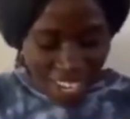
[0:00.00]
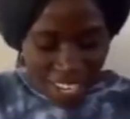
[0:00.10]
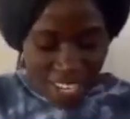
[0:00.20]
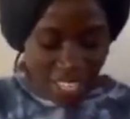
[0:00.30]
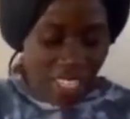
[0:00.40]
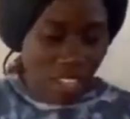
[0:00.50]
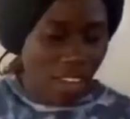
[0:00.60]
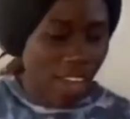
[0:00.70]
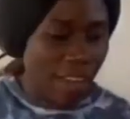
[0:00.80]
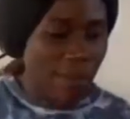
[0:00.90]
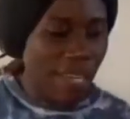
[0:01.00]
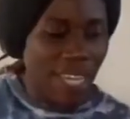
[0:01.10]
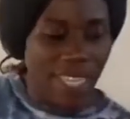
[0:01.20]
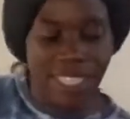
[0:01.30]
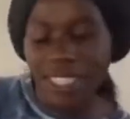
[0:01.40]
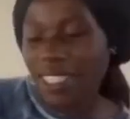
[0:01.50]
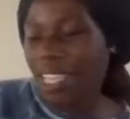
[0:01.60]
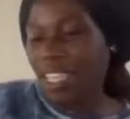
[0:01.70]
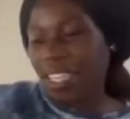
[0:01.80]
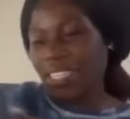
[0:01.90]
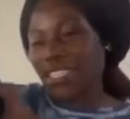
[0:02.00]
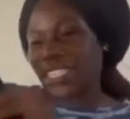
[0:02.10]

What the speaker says: Yeah, so guys, this is